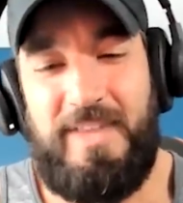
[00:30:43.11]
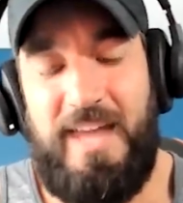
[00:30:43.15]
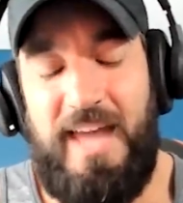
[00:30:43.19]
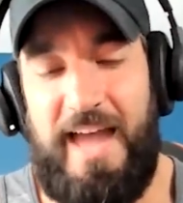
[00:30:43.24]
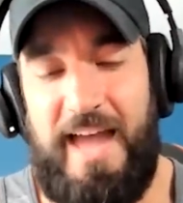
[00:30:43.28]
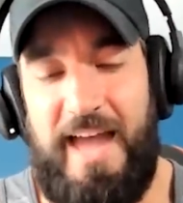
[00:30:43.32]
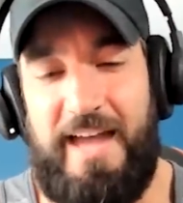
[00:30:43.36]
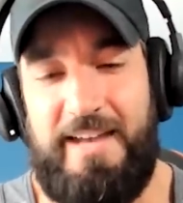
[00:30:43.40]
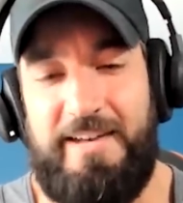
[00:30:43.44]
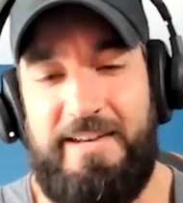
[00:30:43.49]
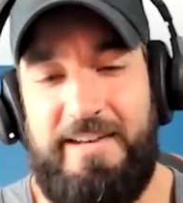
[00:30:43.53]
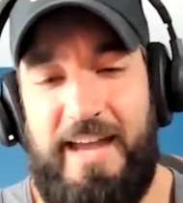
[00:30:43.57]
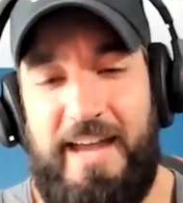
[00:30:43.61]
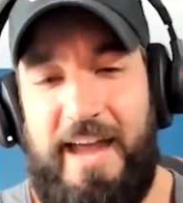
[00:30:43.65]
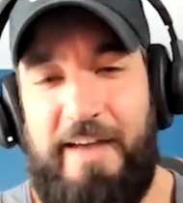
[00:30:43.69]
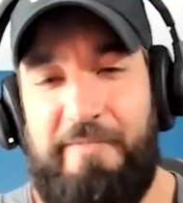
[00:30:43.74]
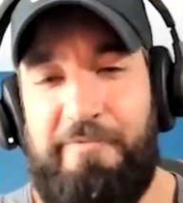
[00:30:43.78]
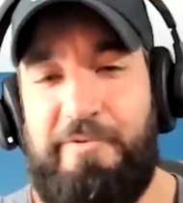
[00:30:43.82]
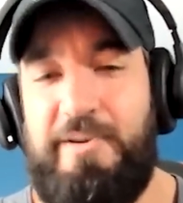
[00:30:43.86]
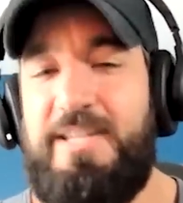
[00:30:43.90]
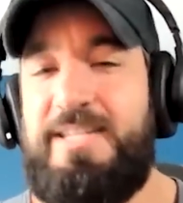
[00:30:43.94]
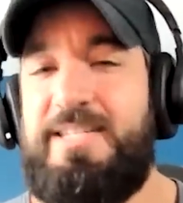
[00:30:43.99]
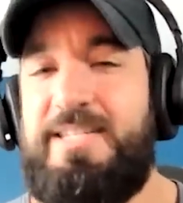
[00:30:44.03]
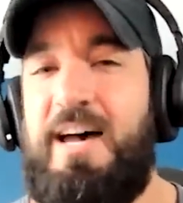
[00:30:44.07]
and
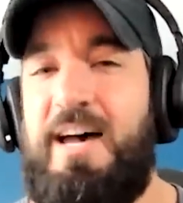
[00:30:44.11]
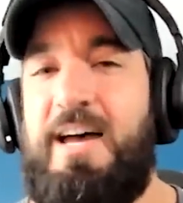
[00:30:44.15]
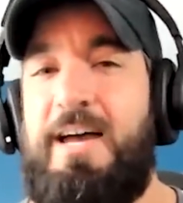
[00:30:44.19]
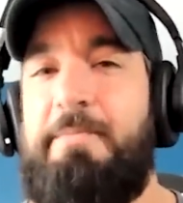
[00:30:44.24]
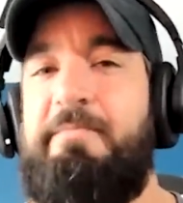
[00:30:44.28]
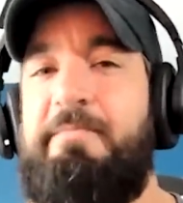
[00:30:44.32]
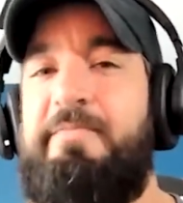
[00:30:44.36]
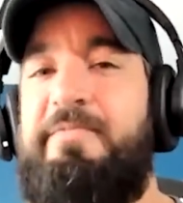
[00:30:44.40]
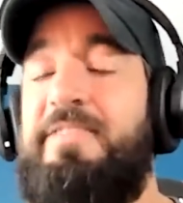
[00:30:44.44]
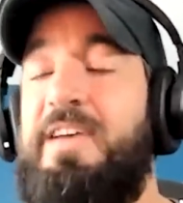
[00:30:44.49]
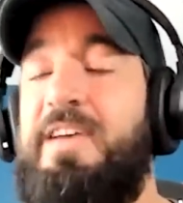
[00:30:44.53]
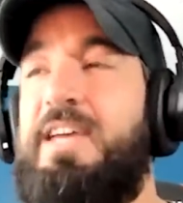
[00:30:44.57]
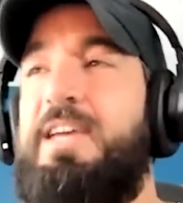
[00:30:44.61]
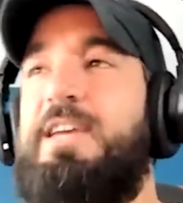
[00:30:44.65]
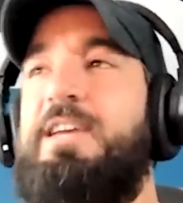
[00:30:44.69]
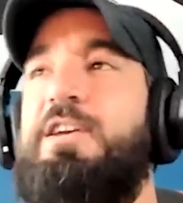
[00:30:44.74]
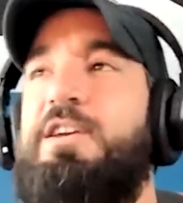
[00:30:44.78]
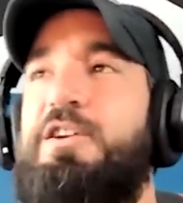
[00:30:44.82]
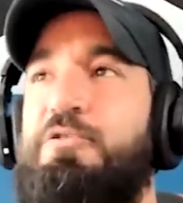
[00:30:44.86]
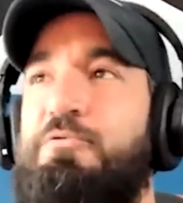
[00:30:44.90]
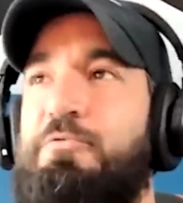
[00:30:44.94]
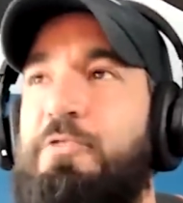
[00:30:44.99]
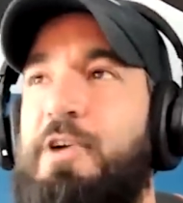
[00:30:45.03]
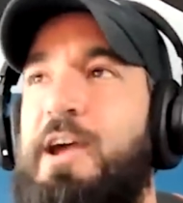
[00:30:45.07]
every time Vickie
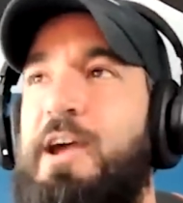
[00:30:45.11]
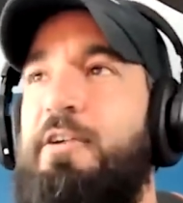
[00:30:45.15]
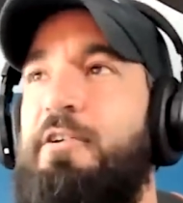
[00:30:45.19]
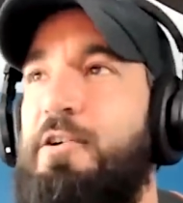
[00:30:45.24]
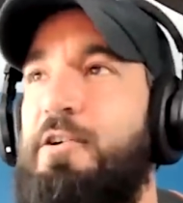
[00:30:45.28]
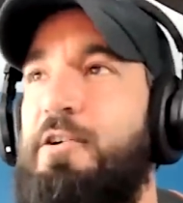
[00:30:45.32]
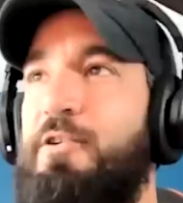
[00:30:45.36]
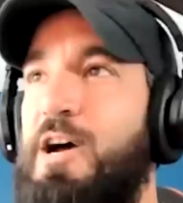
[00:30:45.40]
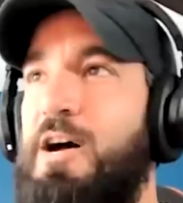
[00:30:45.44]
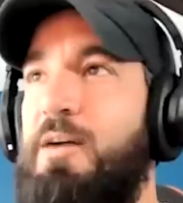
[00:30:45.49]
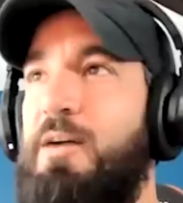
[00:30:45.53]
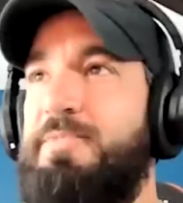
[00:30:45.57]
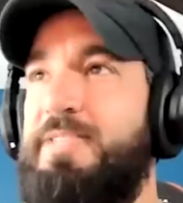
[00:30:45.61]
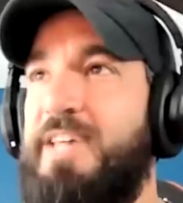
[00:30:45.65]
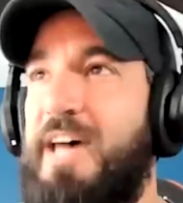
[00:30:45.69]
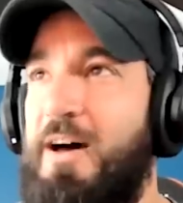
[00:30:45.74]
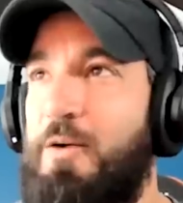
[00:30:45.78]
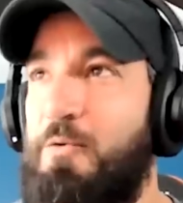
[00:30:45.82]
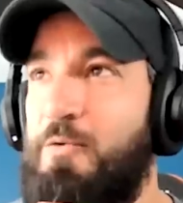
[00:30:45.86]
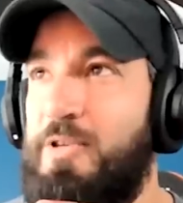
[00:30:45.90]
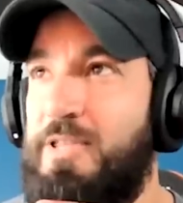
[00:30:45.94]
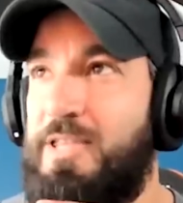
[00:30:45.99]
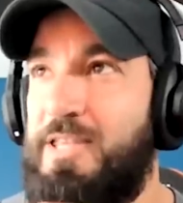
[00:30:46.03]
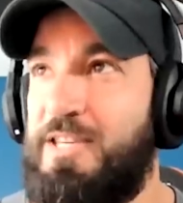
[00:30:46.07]
Guerrero comes
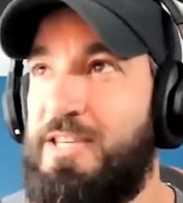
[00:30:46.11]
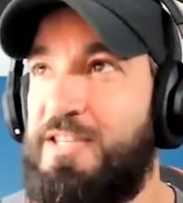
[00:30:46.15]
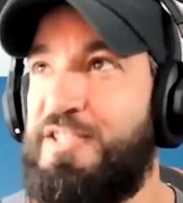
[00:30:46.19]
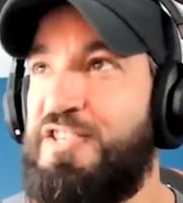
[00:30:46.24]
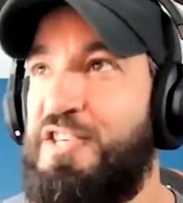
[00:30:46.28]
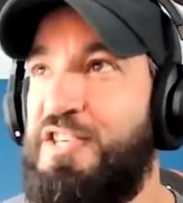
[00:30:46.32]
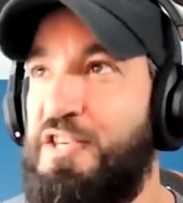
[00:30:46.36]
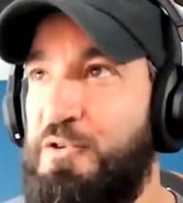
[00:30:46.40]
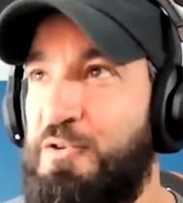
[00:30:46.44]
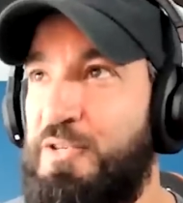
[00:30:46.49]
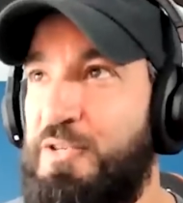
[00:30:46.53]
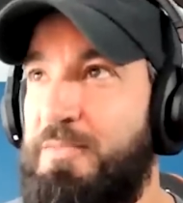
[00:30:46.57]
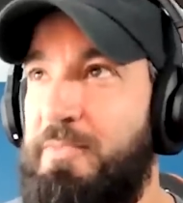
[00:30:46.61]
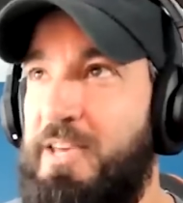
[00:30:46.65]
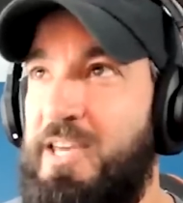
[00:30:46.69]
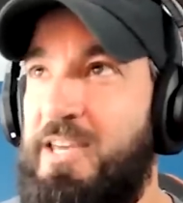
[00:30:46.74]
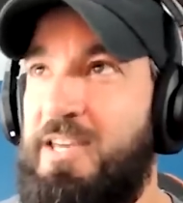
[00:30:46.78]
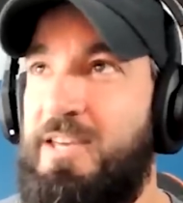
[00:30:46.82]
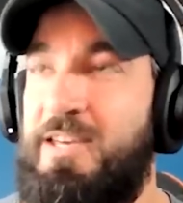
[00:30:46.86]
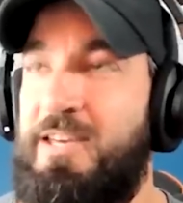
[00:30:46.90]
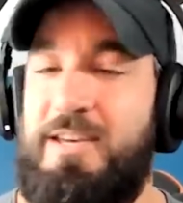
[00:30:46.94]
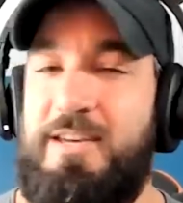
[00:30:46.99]
out with "Excuse me,"